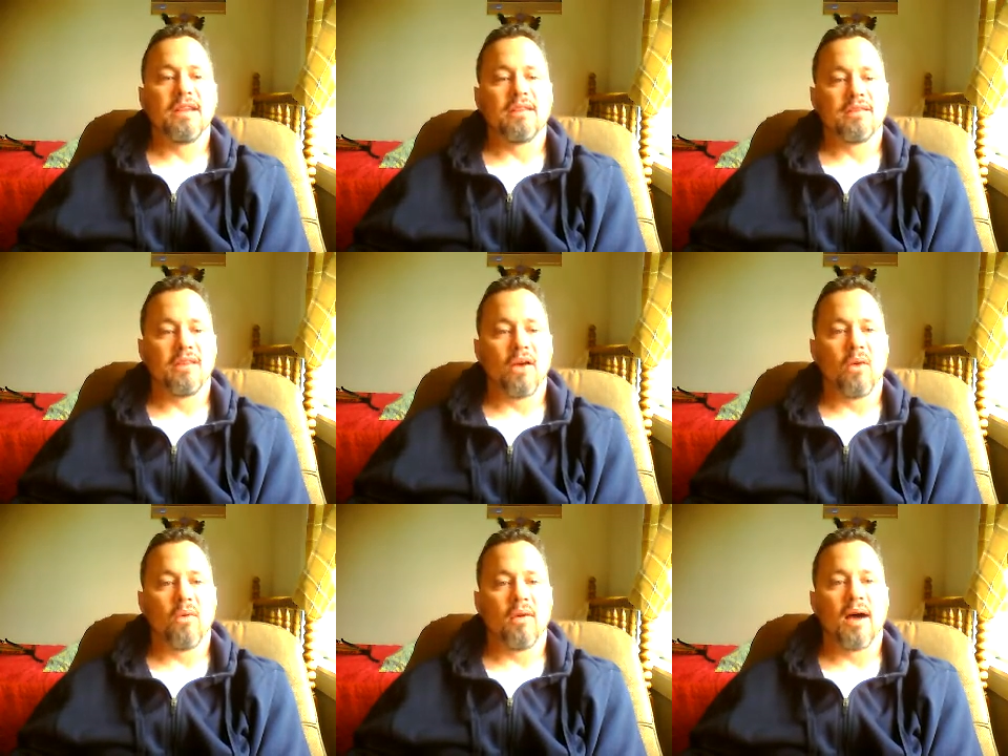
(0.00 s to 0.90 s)
And
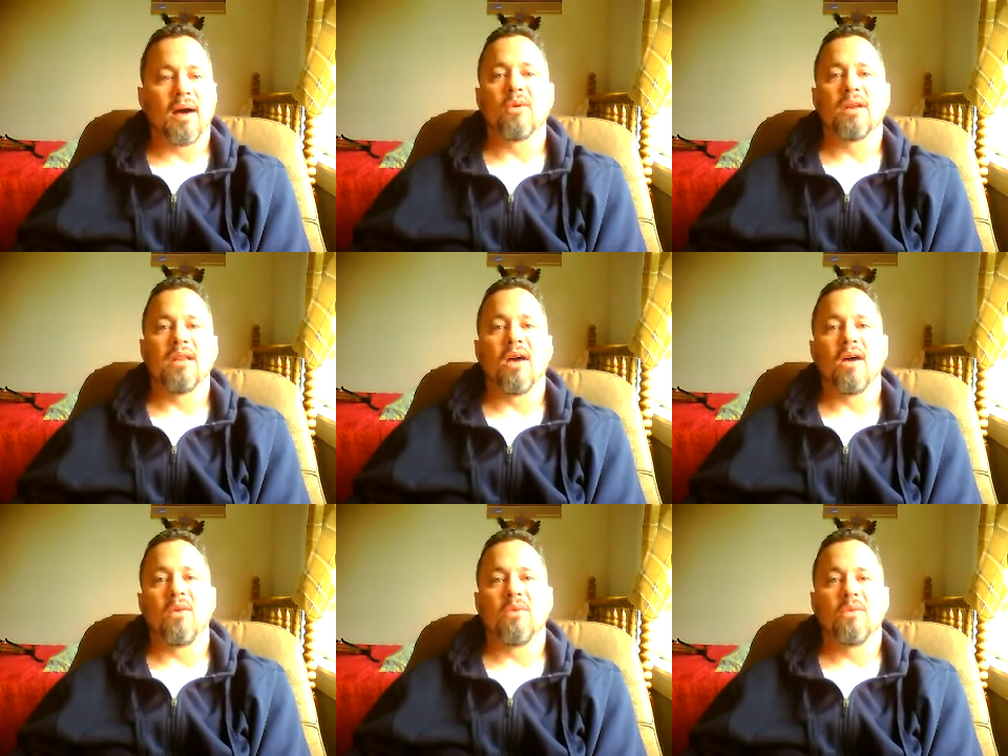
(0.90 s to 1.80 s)
so I want to
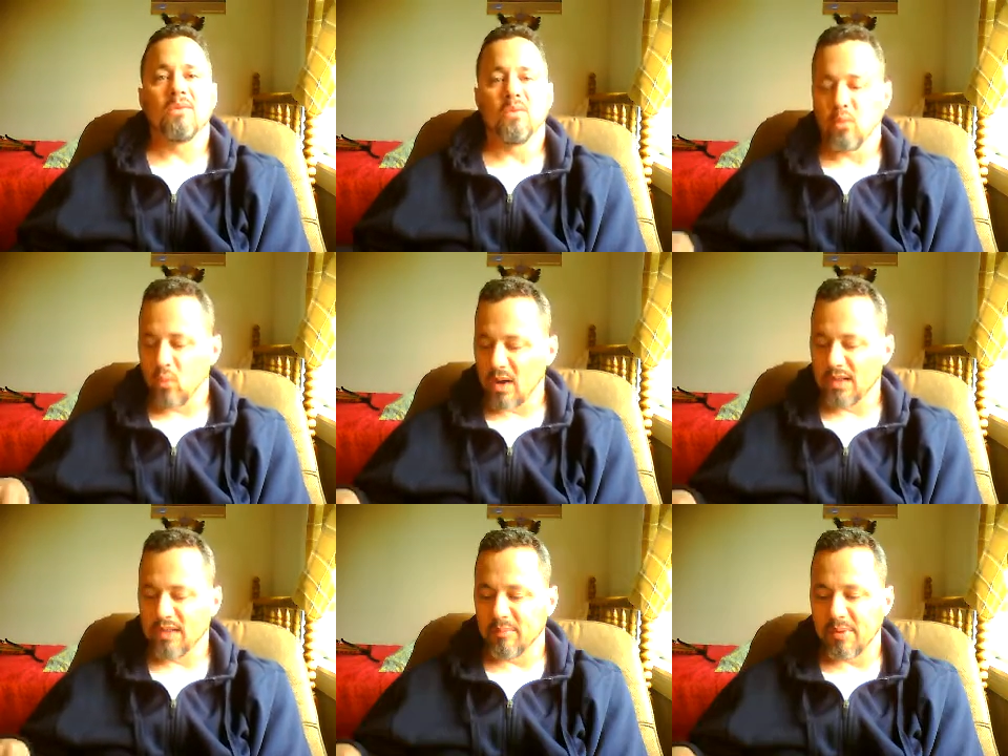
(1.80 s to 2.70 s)
know
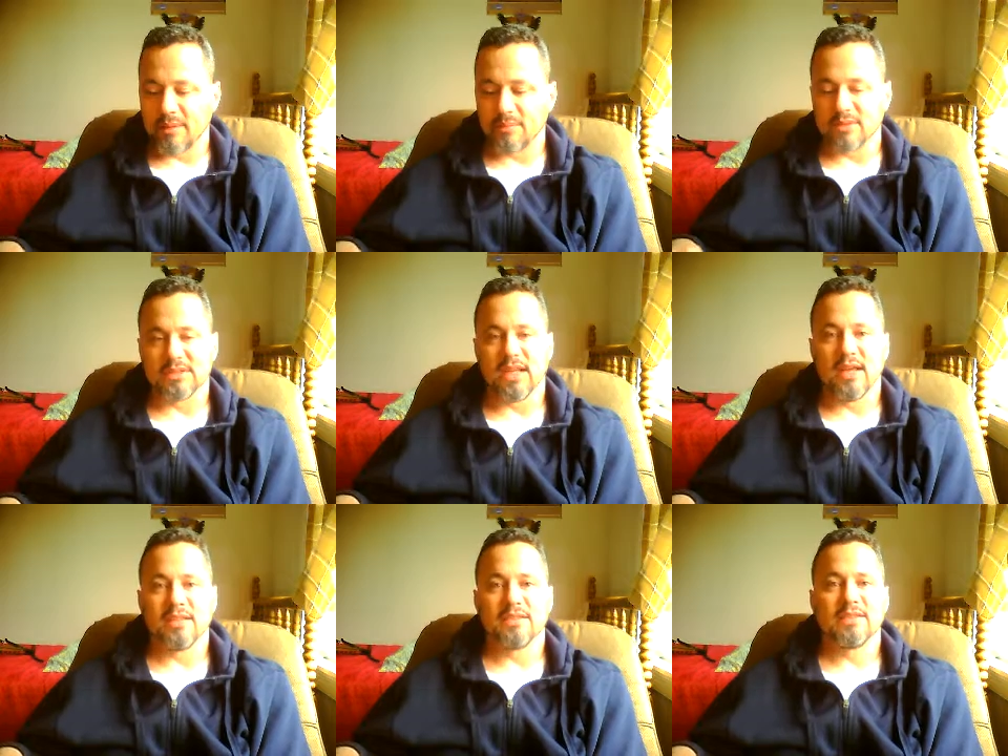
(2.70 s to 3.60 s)
what the Bible
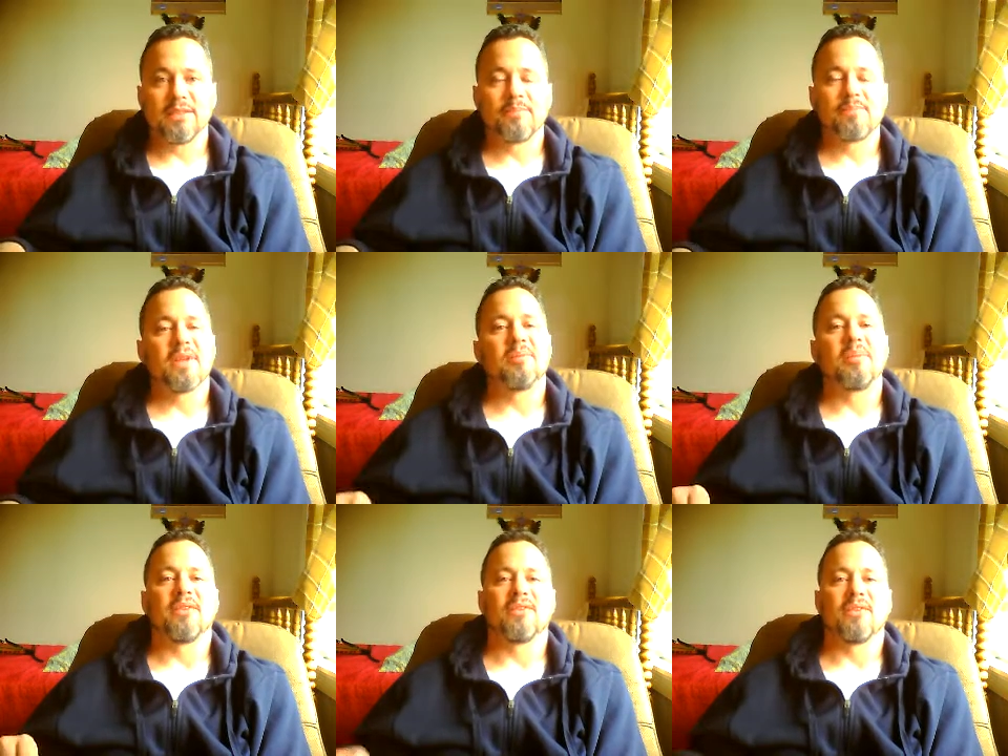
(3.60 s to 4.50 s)
says
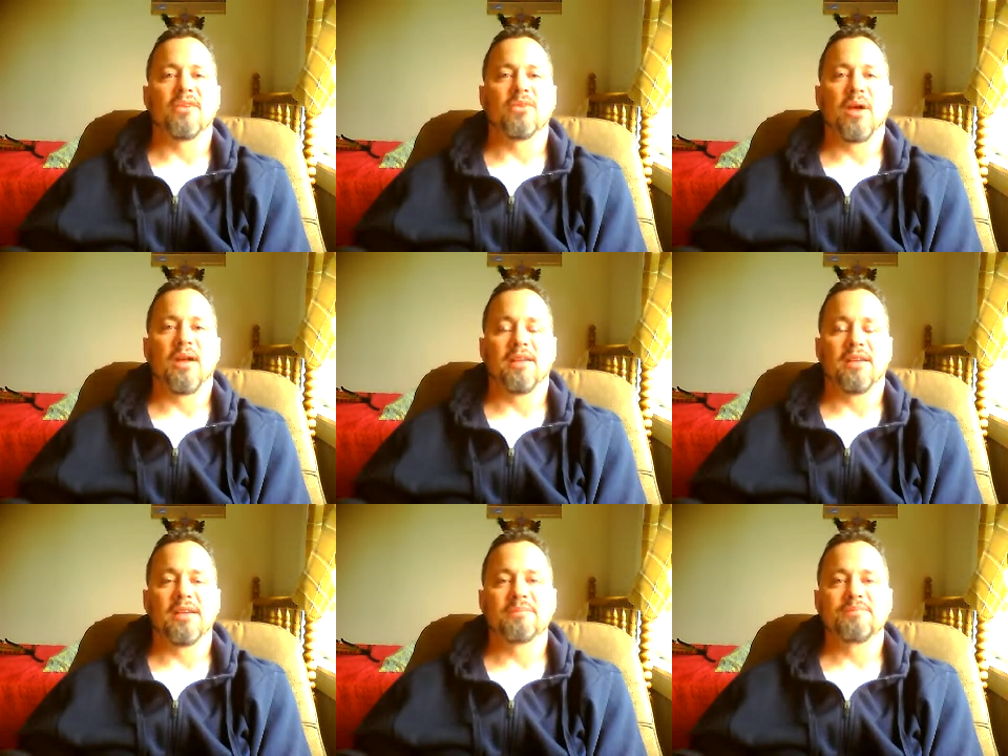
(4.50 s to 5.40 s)
about
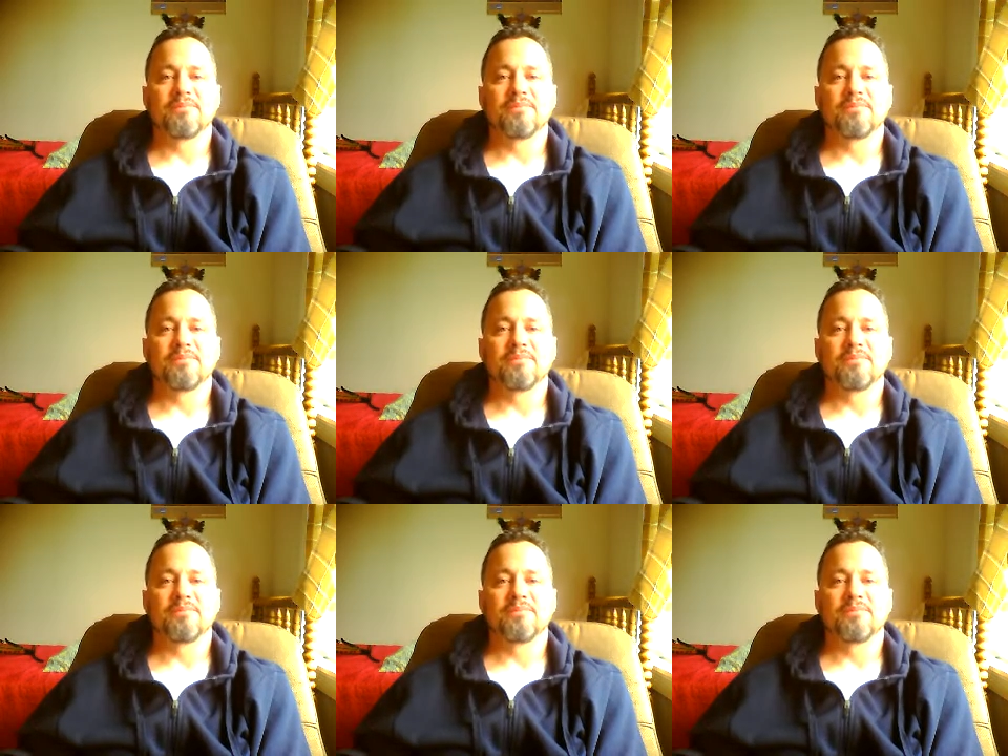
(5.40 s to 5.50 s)
sexuality.